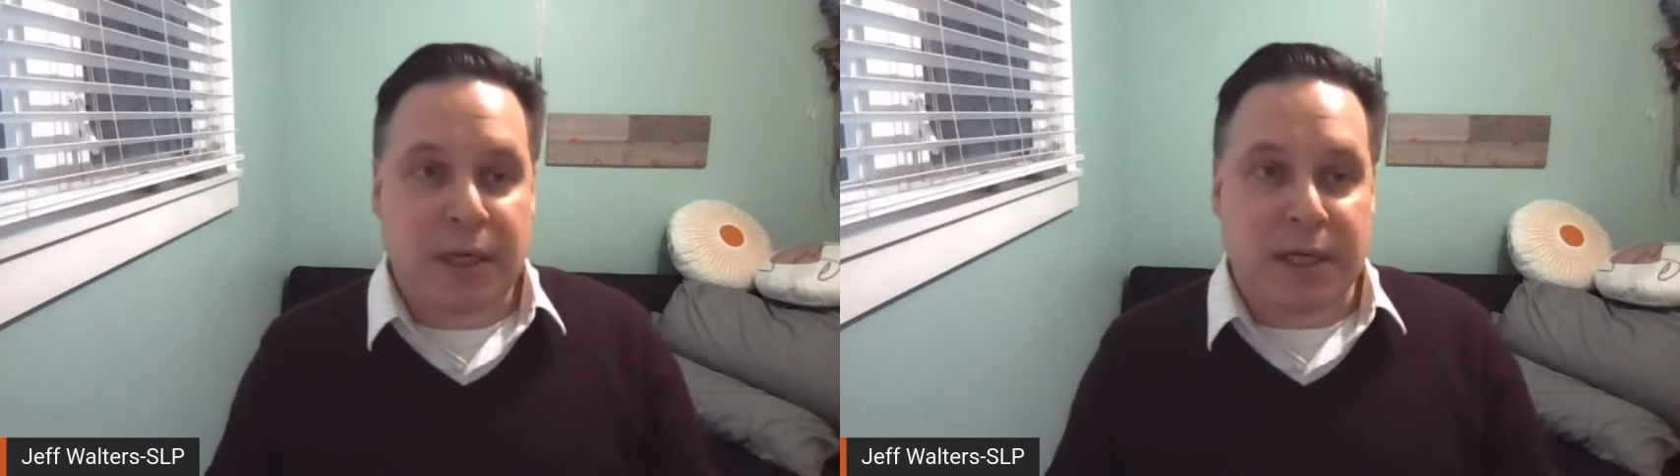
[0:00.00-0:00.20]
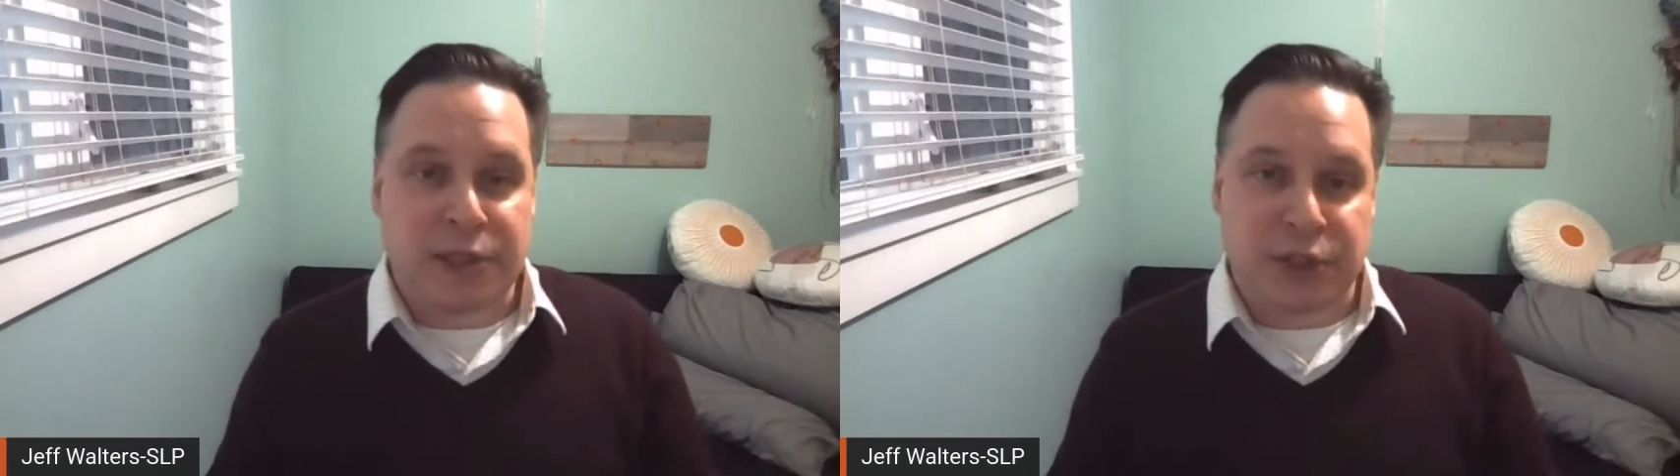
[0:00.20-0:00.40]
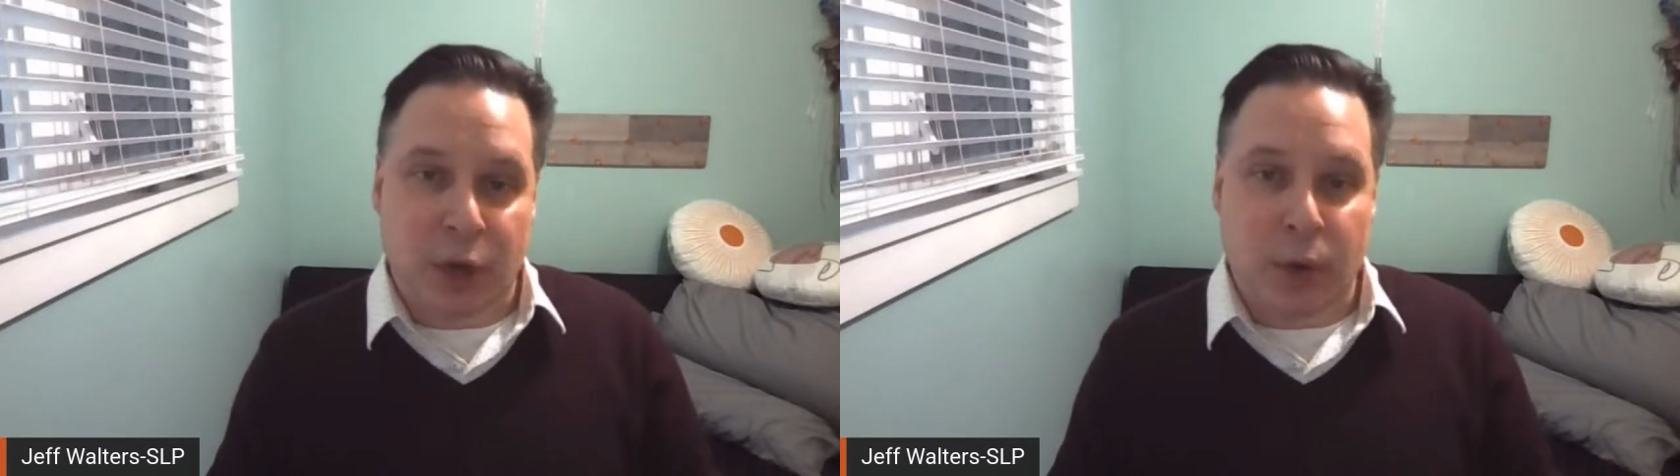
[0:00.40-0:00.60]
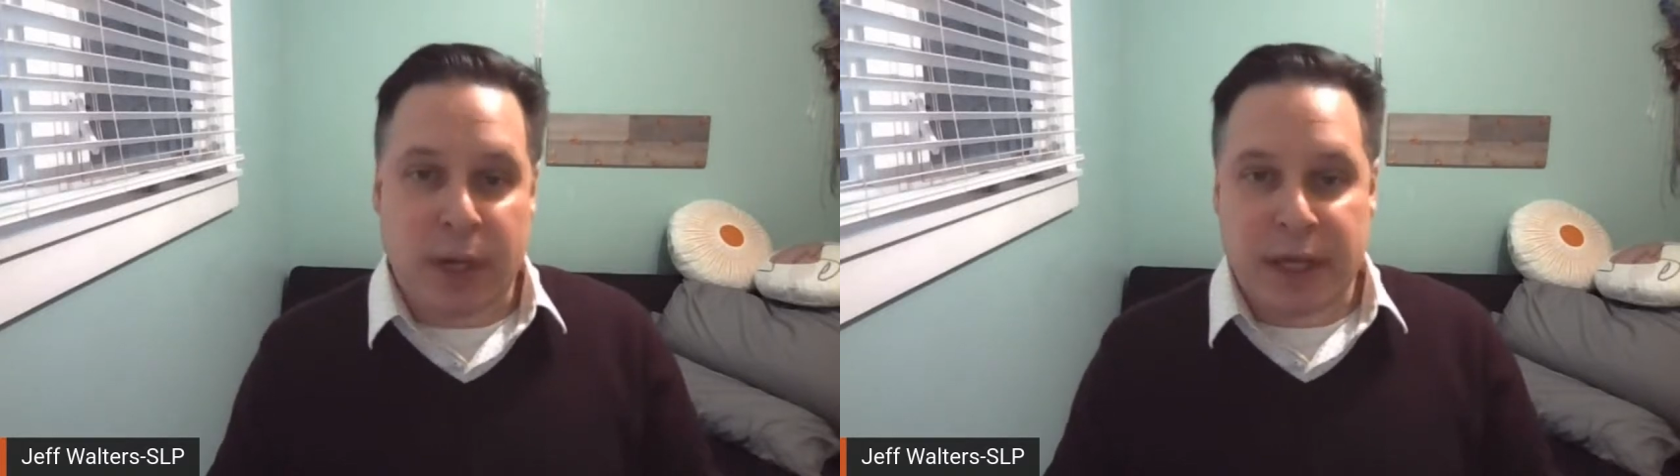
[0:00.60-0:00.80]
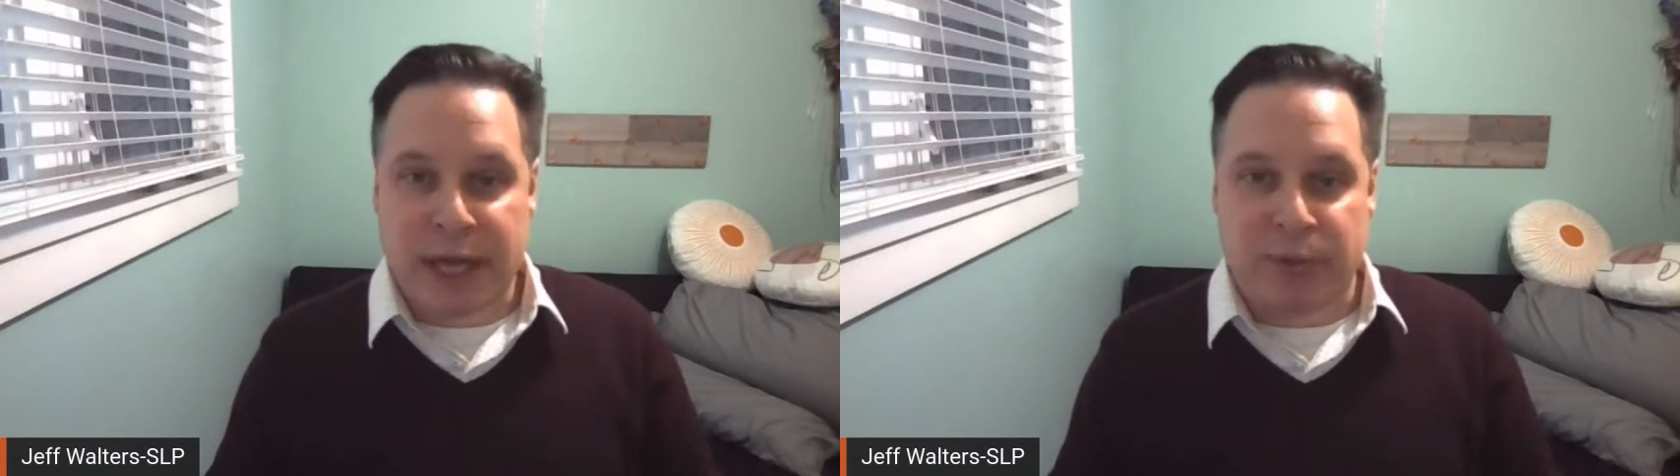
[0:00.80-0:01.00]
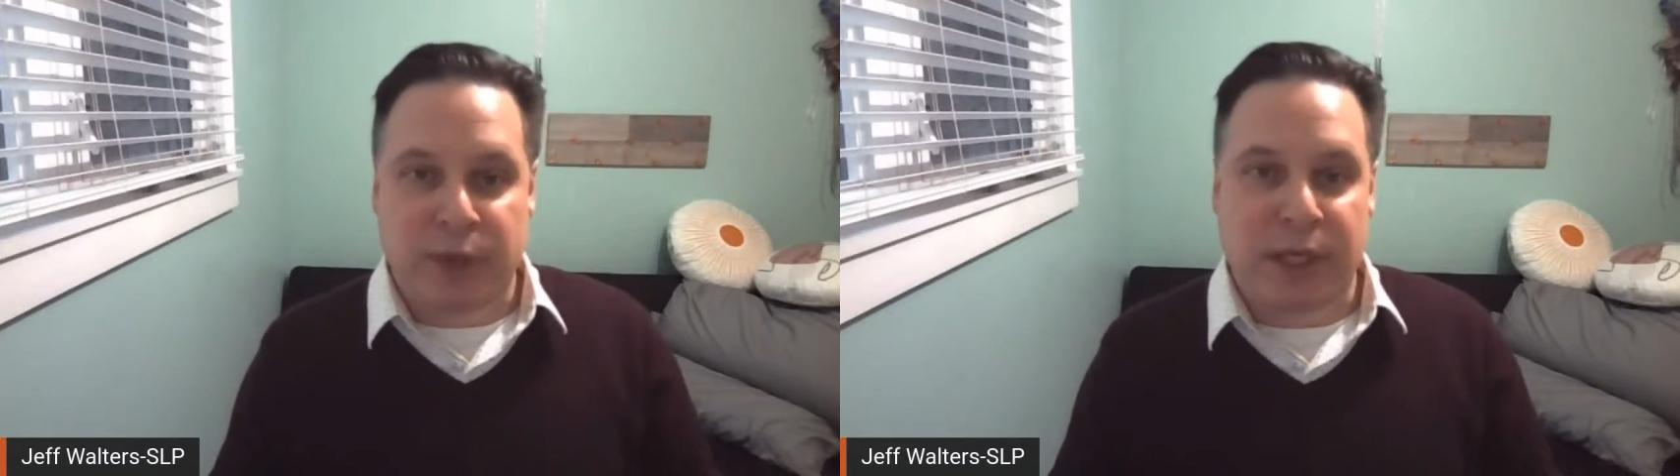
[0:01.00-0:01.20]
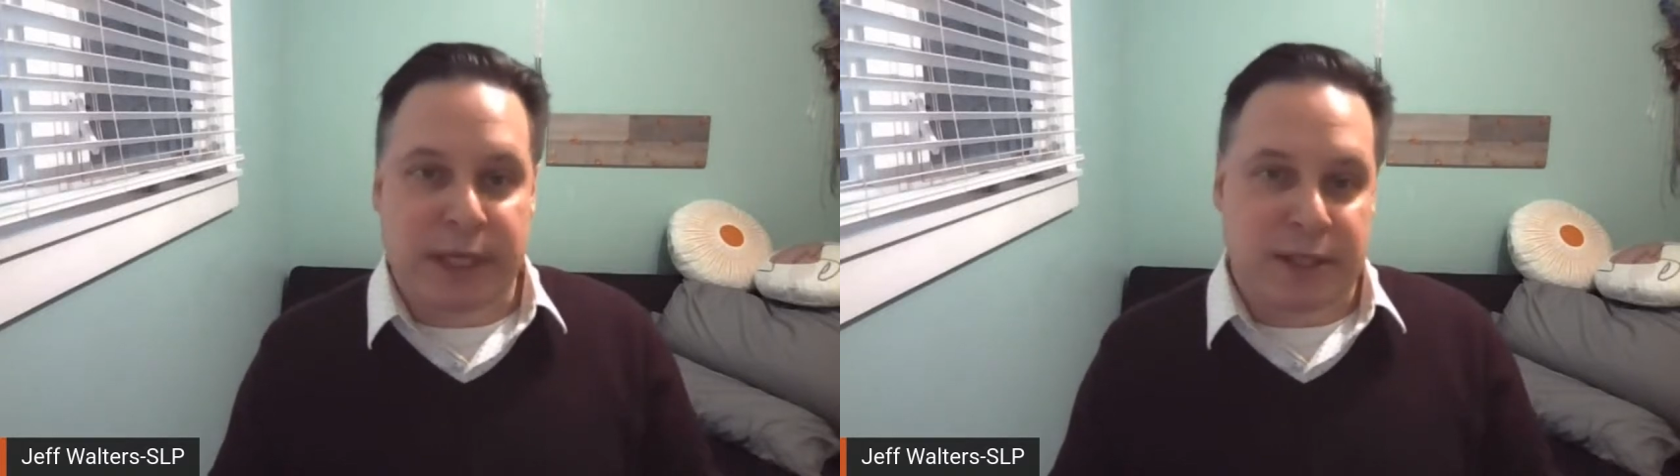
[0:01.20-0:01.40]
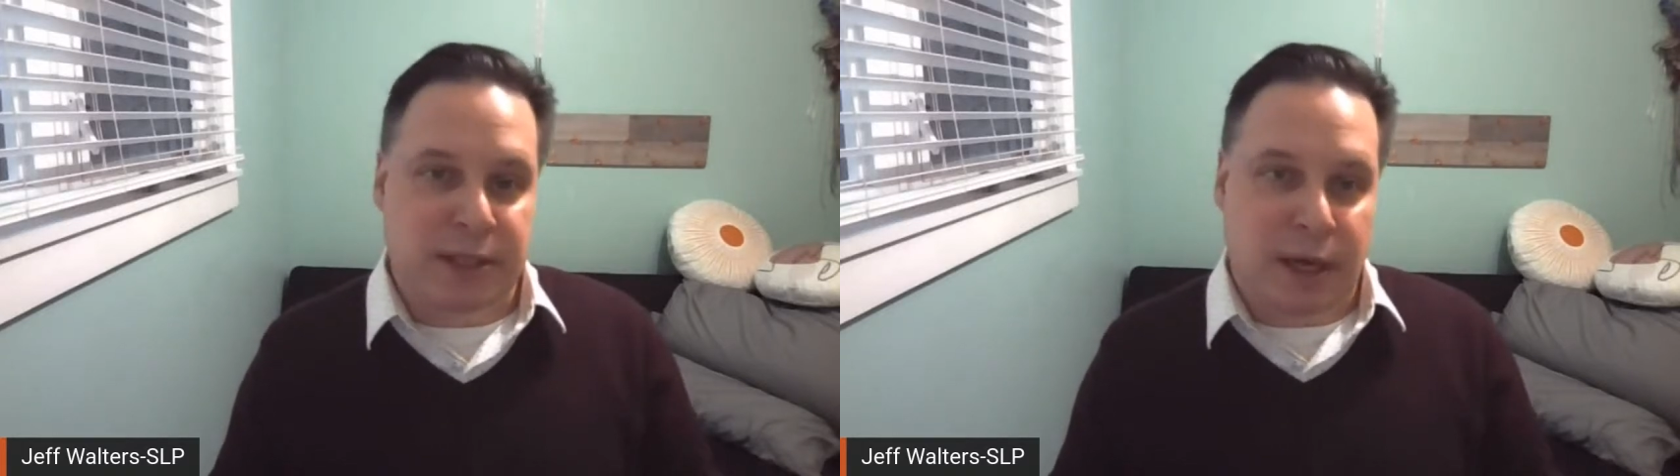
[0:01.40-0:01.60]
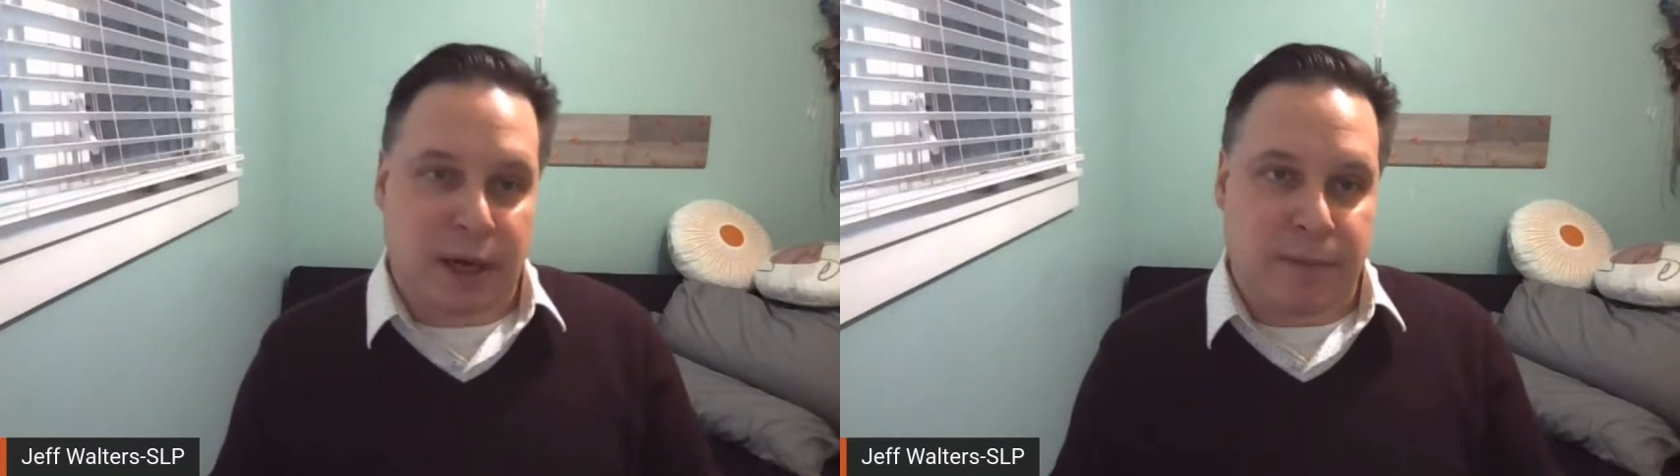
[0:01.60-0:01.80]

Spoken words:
And so it really is